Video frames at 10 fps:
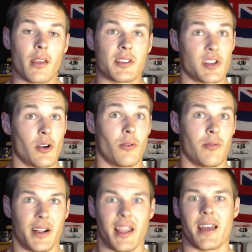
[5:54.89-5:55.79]
So
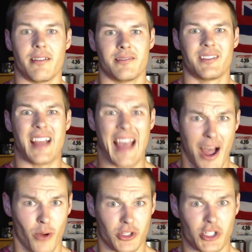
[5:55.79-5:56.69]
again,
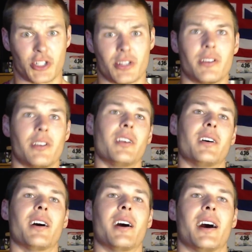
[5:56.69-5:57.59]
ouch.
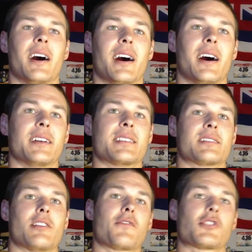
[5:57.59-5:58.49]

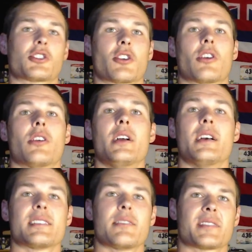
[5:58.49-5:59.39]
Doesn't know for sure.
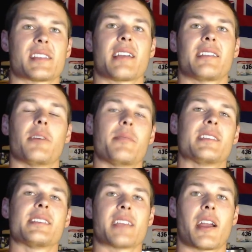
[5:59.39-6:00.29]
So it's likely I'll be
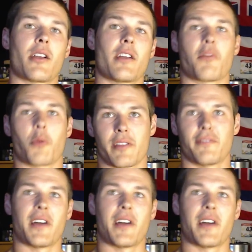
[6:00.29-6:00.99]
in this area for more than